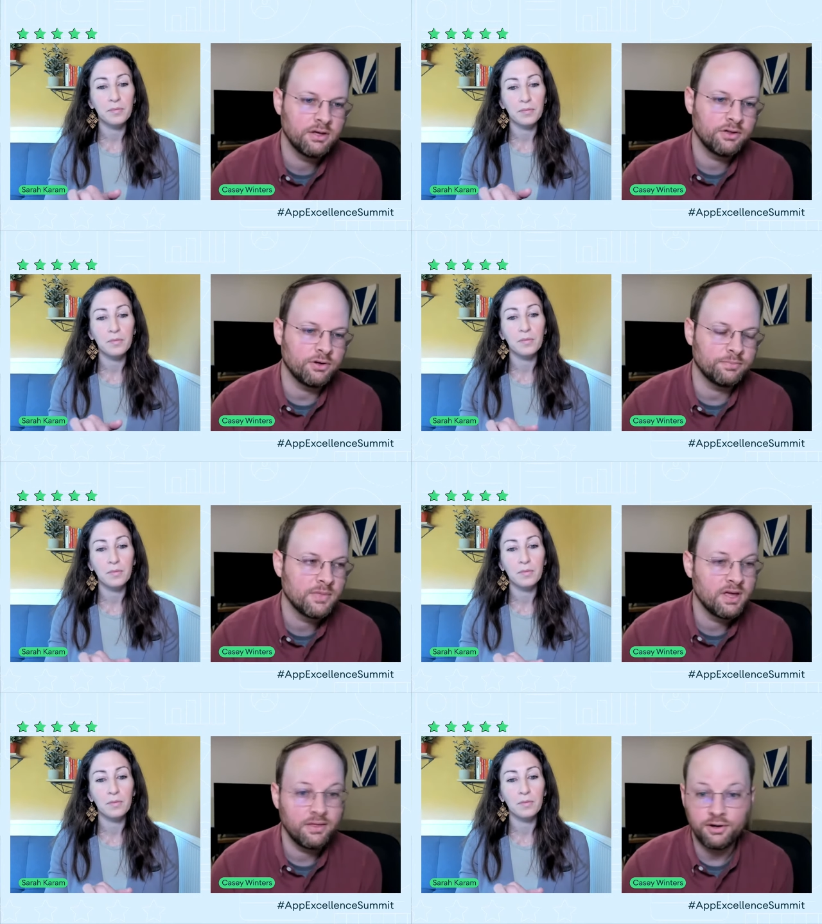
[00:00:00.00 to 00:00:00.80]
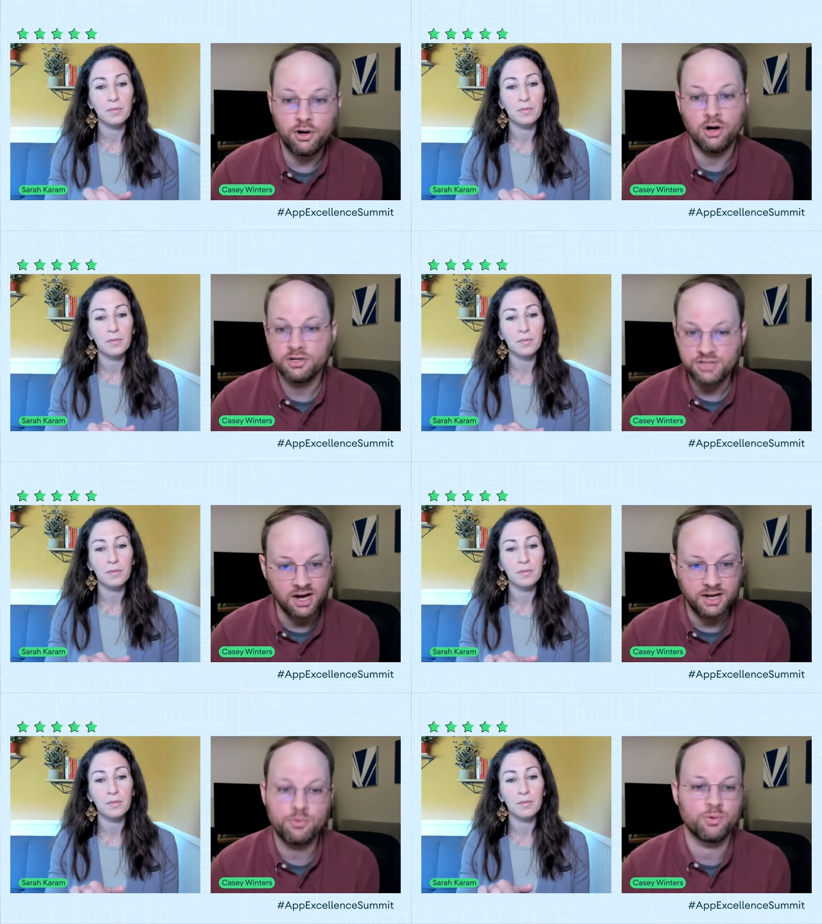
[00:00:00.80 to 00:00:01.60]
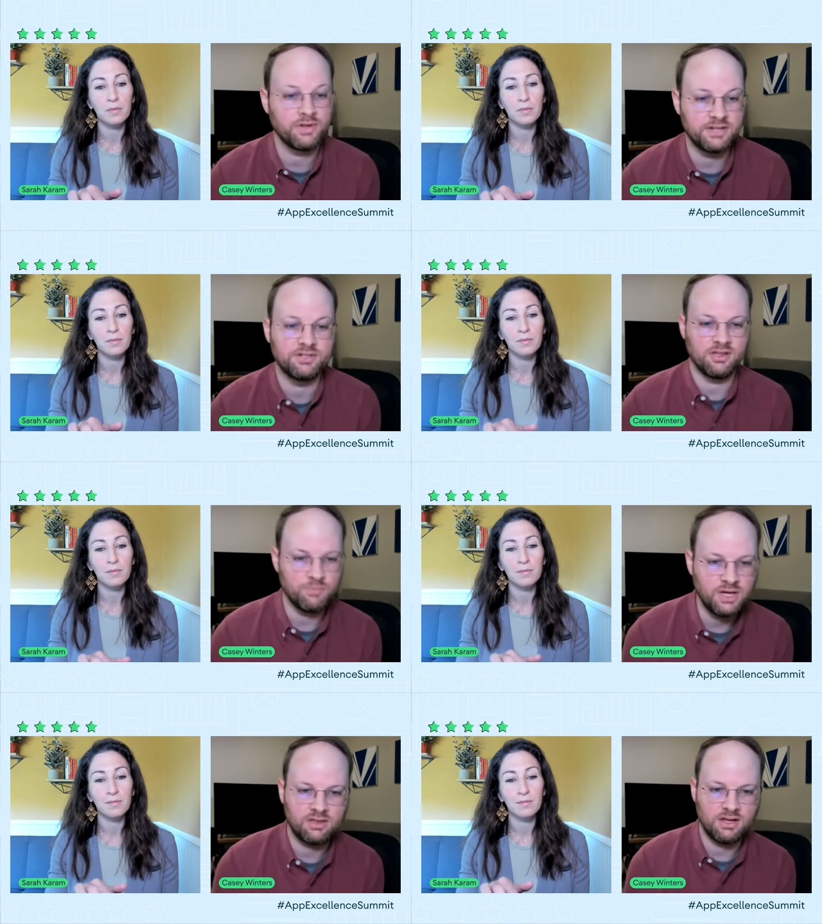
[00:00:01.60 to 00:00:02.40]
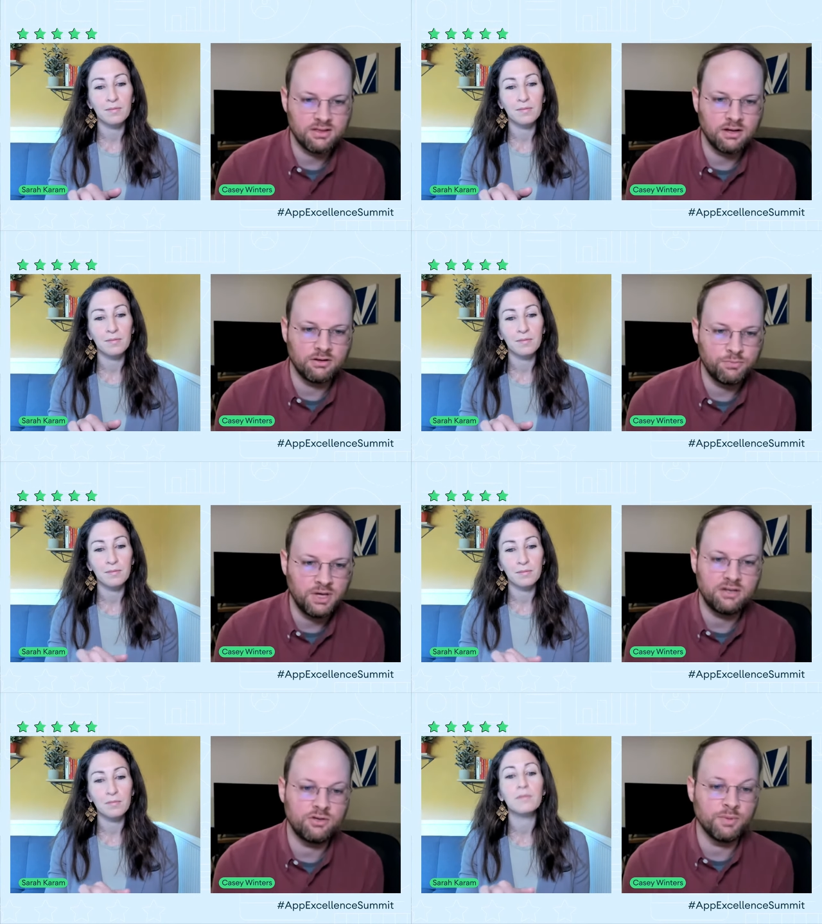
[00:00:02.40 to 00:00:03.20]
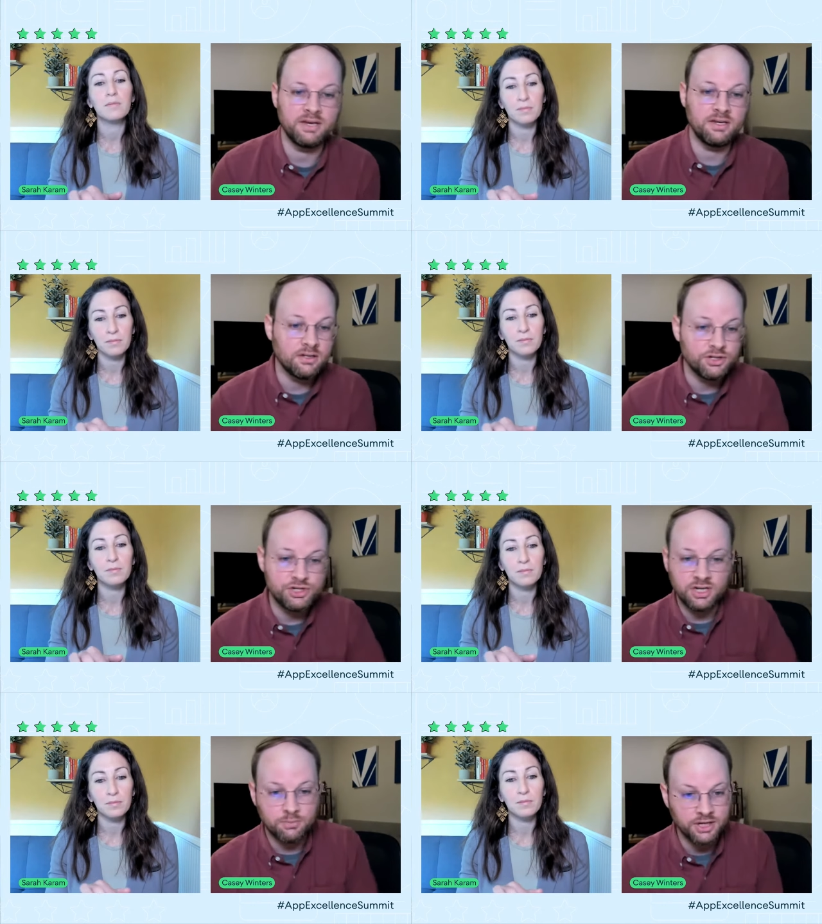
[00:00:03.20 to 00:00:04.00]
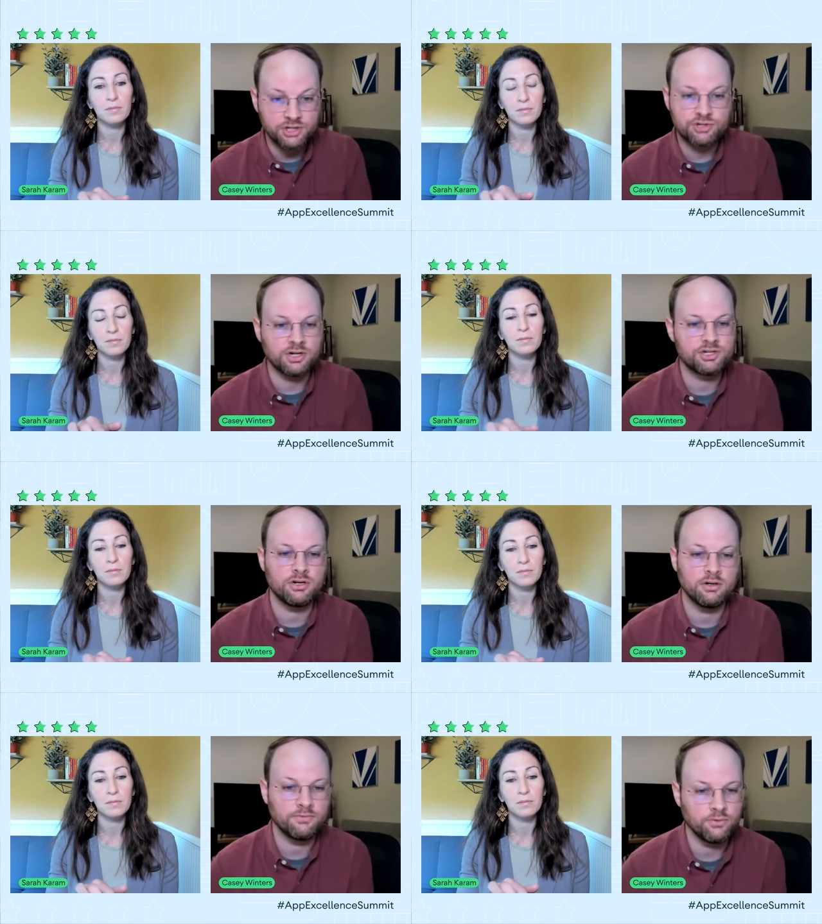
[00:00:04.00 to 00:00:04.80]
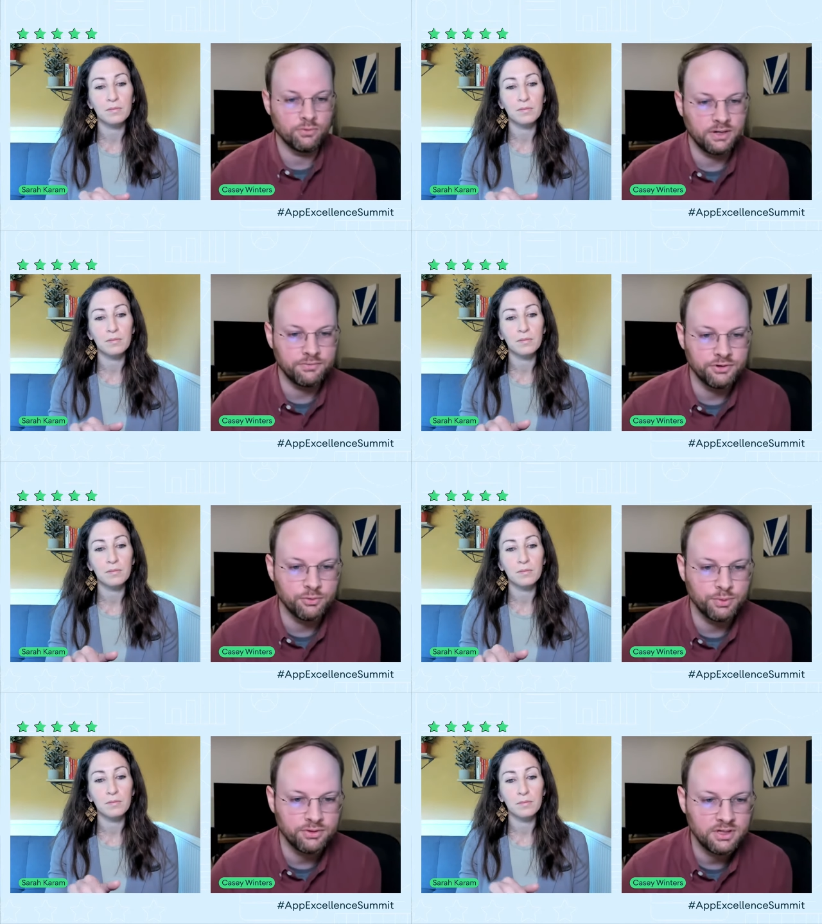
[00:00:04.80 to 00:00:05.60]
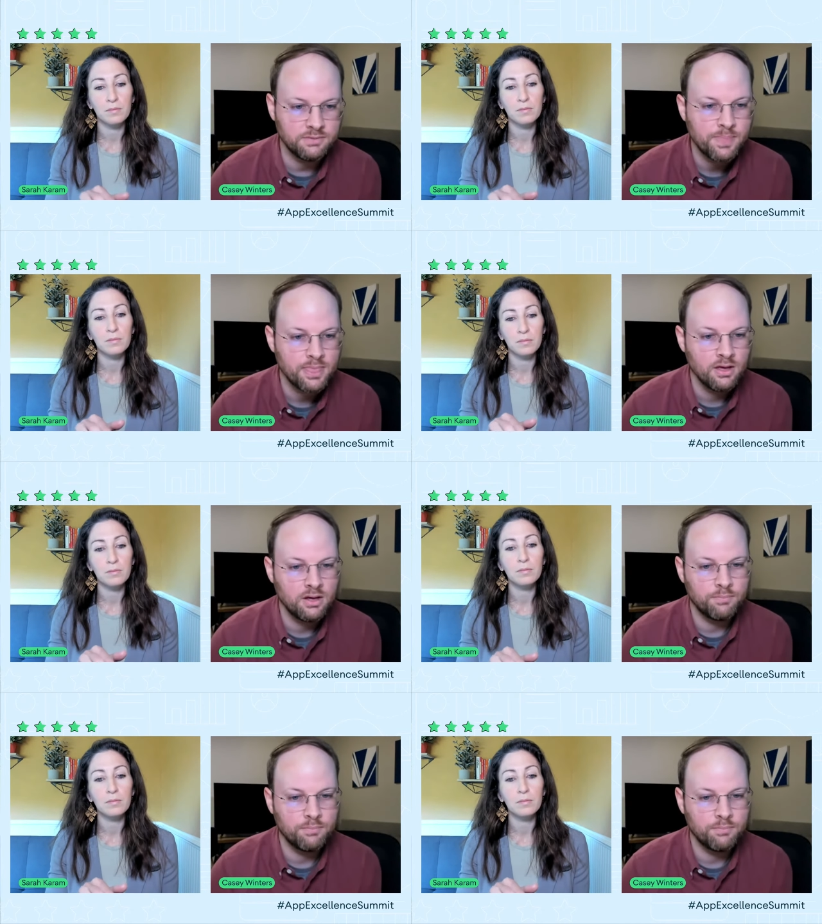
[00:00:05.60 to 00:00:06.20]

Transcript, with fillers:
Speaker 1: So there are times where that doesn't make sense, I'll admit. You might need a GM-like structure for whatever you're building,